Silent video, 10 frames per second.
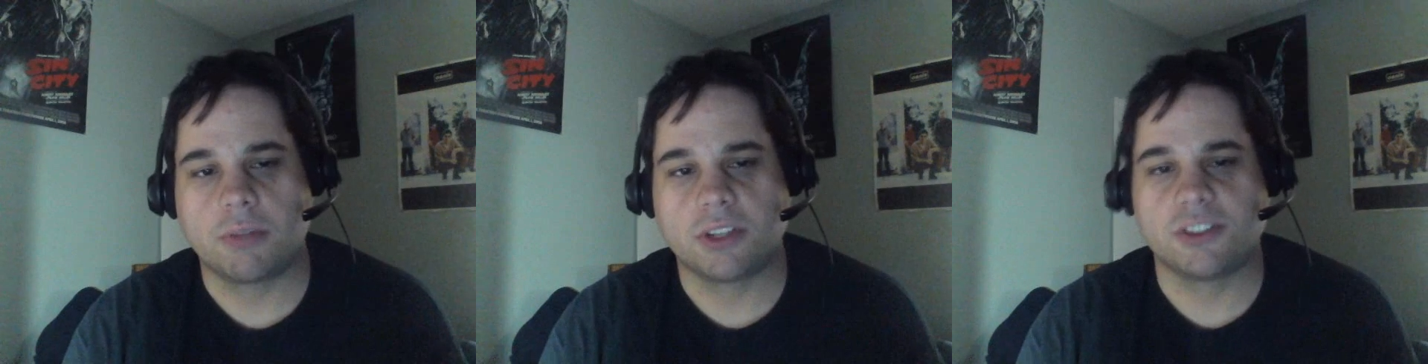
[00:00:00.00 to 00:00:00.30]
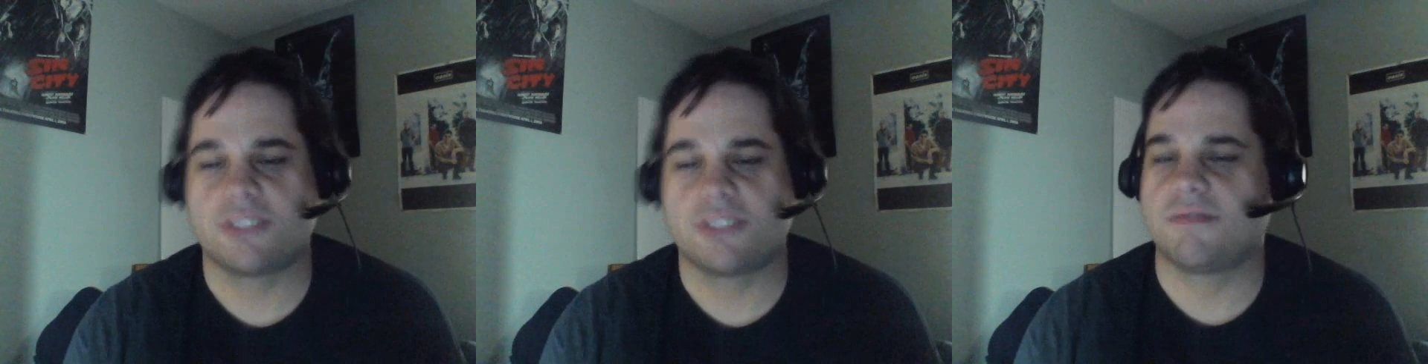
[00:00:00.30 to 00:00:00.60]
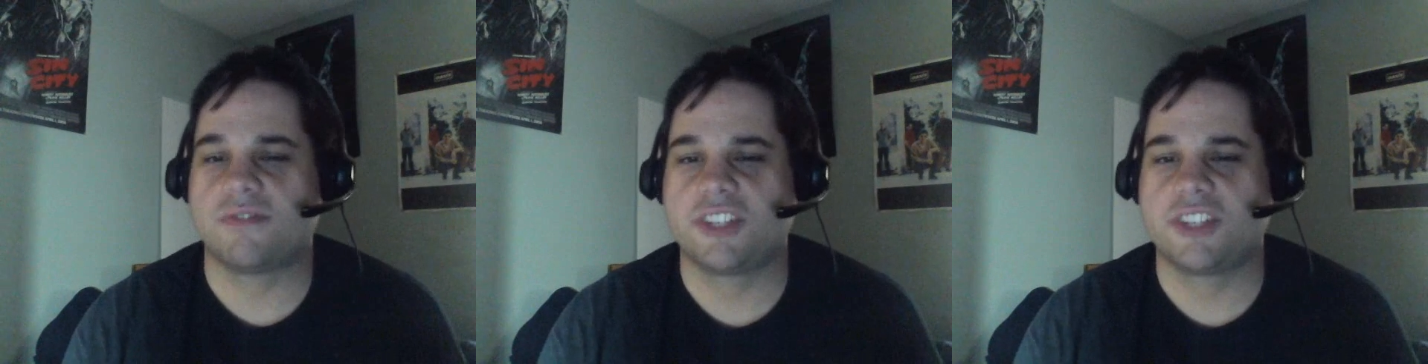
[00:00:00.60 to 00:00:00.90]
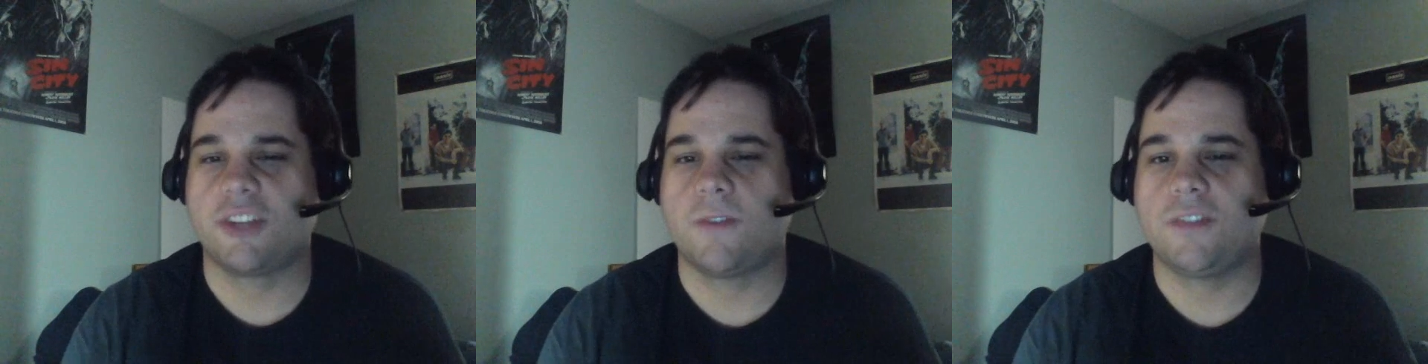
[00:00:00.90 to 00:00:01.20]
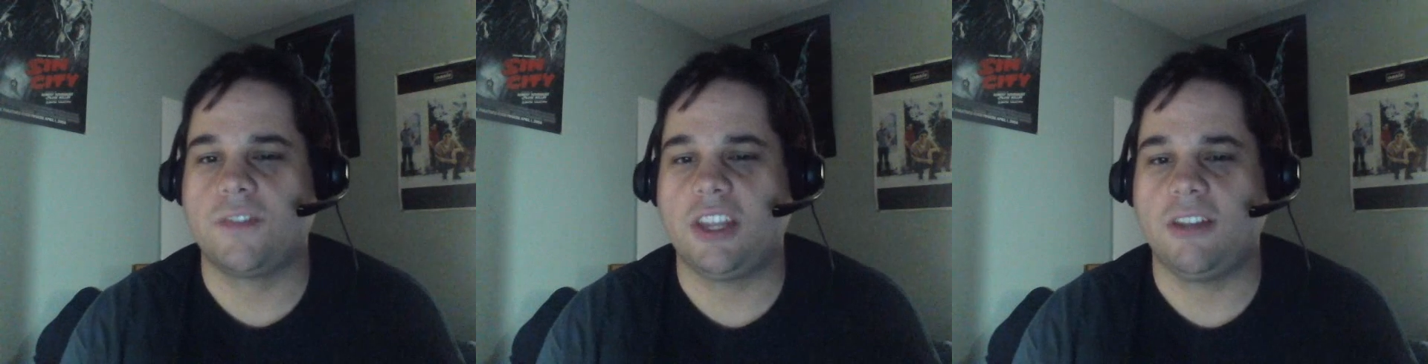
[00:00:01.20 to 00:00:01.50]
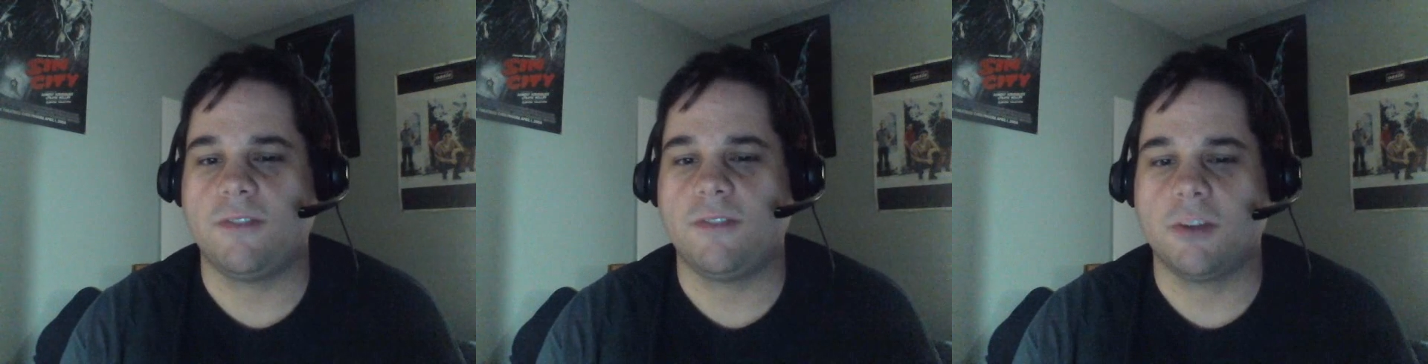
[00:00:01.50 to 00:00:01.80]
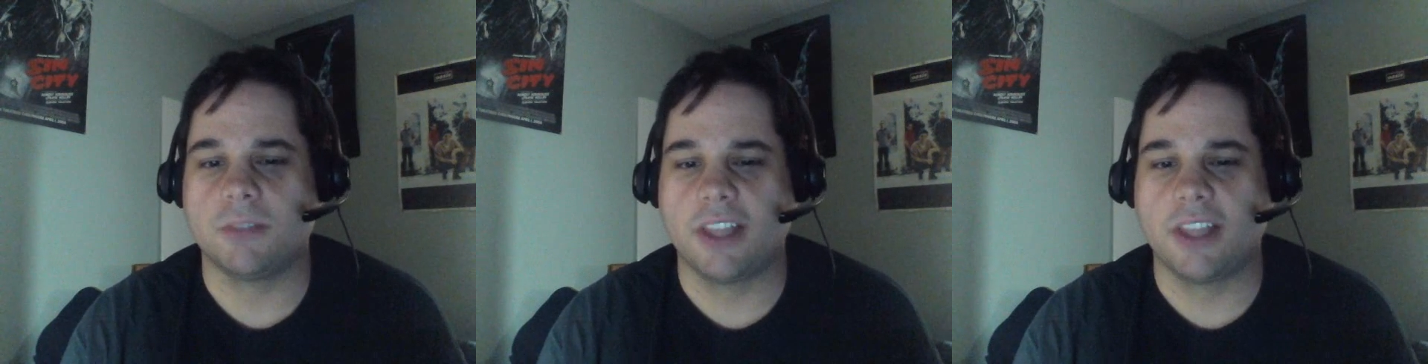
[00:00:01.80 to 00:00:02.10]
but there's still 15
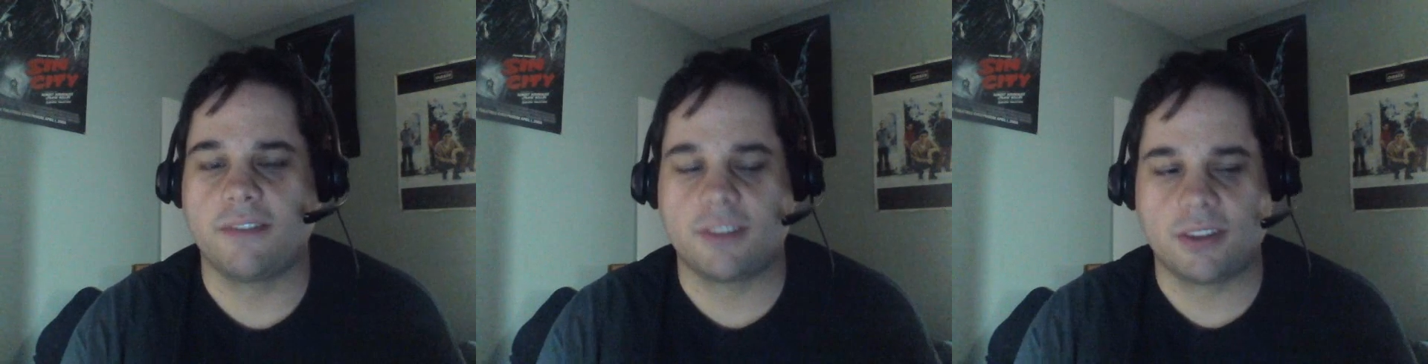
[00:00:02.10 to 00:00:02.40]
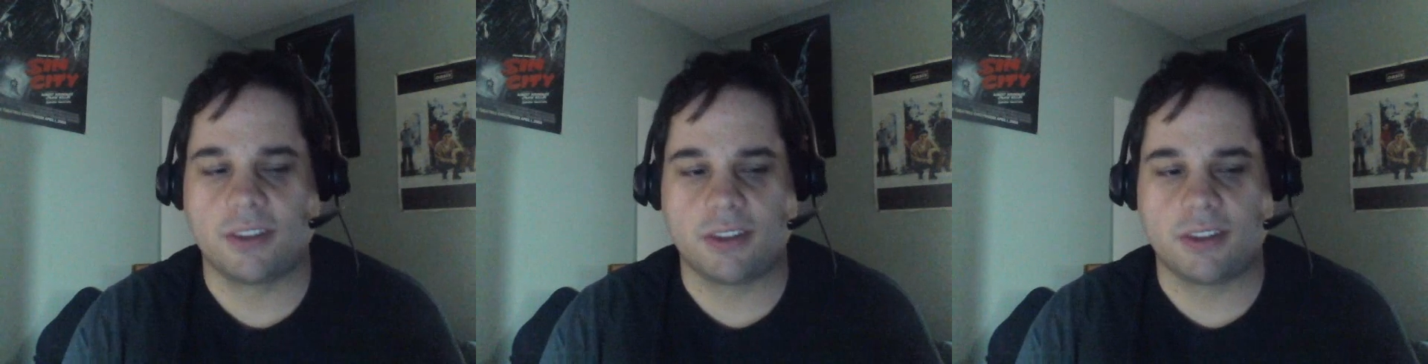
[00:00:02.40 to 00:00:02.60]
films left